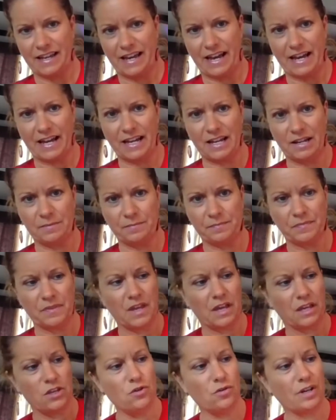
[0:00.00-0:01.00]
Okay,
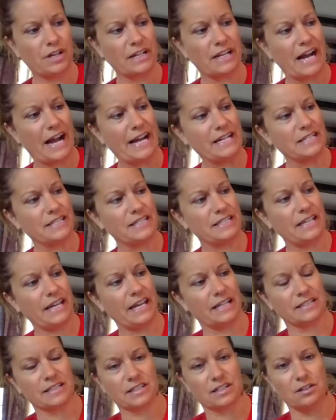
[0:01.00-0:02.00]
you can kind of
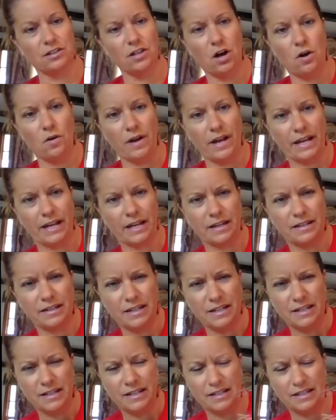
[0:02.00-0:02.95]
see it's glowing.